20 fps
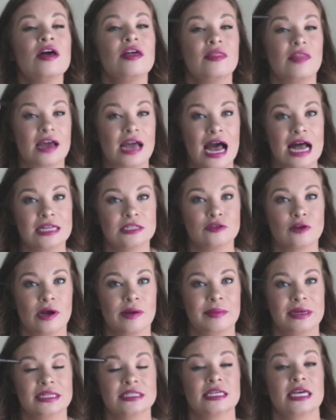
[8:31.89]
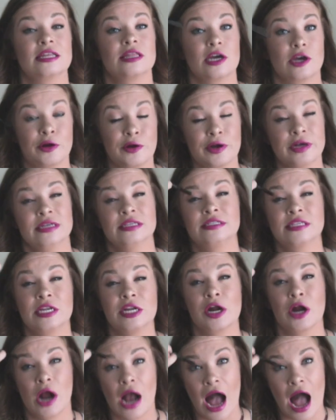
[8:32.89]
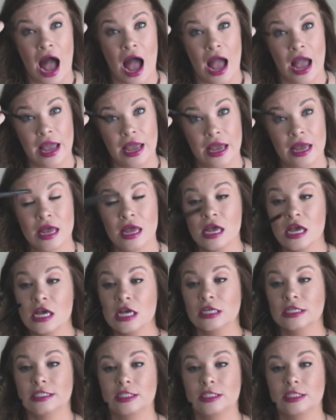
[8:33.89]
the contour means like the crease in your eye.